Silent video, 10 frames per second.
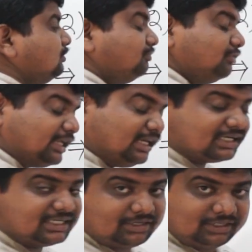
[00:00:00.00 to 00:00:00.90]
for
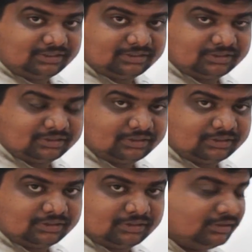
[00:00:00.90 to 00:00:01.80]
electron,
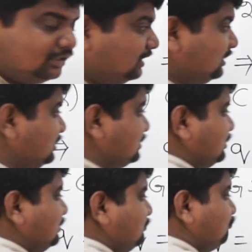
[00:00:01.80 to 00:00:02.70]
it is
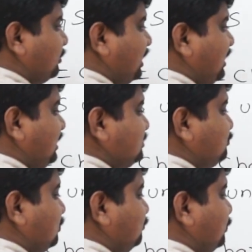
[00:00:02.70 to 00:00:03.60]

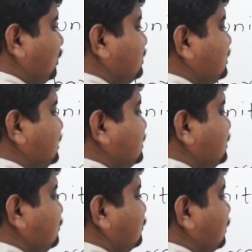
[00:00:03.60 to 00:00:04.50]
-1.6
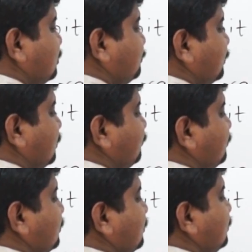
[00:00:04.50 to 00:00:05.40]
into 10 to the power
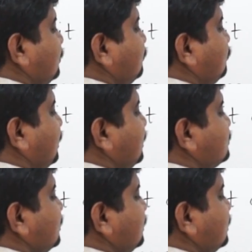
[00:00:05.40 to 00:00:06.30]
of
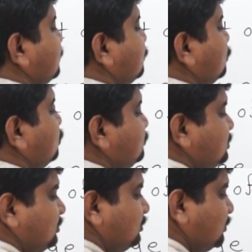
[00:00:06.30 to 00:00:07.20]
-19
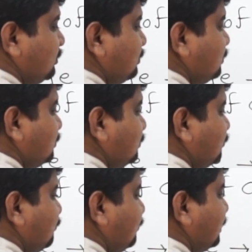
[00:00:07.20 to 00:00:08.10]
coulombs
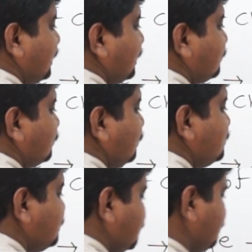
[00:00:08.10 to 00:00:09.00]
for
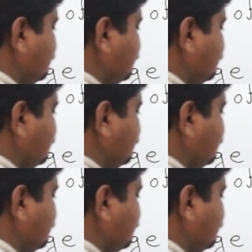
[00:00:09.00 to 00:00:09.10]
electrons.